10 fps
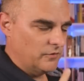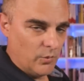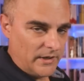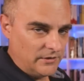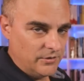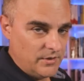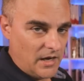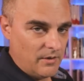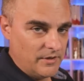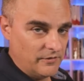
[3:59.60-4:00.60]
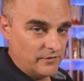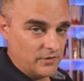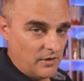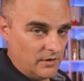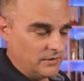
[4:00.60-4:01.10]
So what I'll do now is
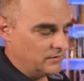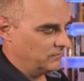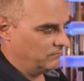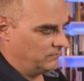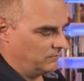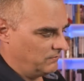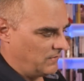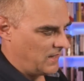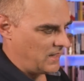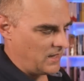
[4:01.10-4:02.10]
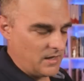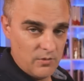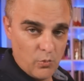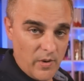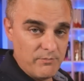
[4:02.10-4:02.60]
start
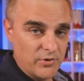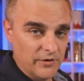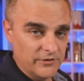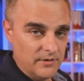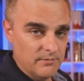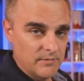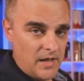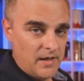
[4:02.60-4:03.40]
a web browser